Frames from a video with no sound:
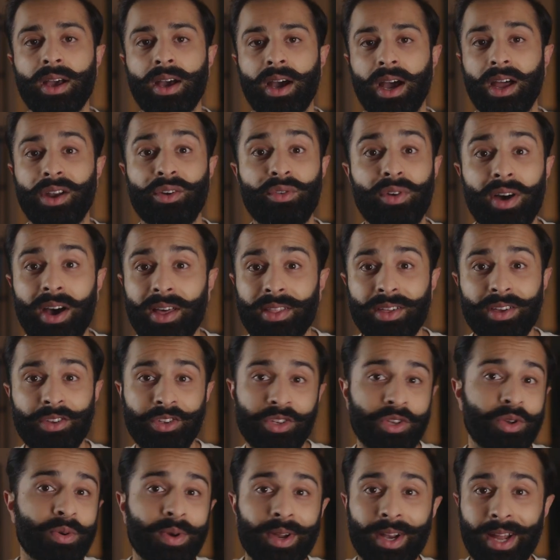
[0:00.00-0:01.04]
I'd rather
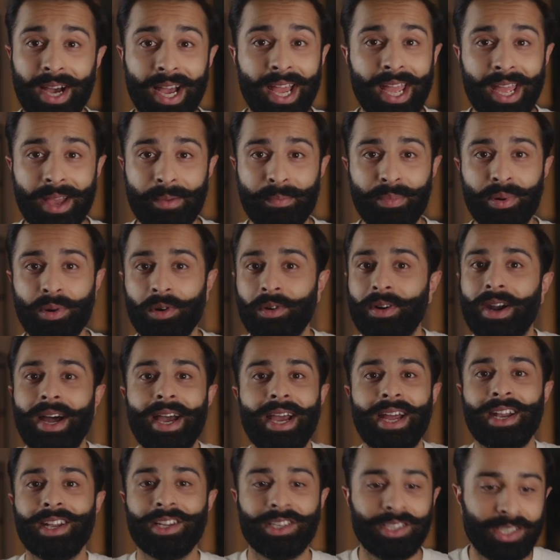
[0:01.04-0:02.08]
you and I pour
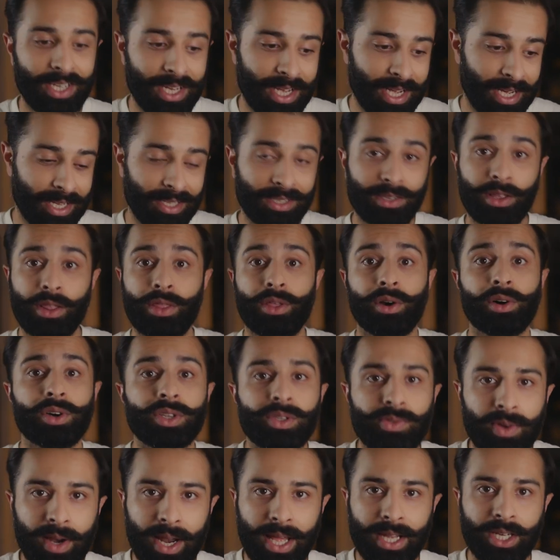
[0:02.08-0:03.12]
our energy into
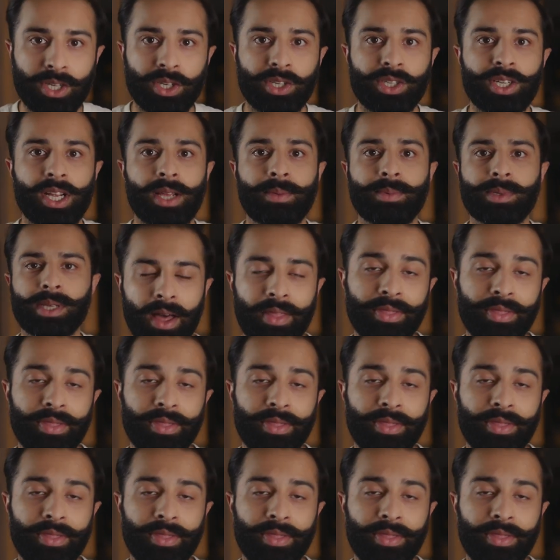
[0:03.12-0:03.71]
those relationships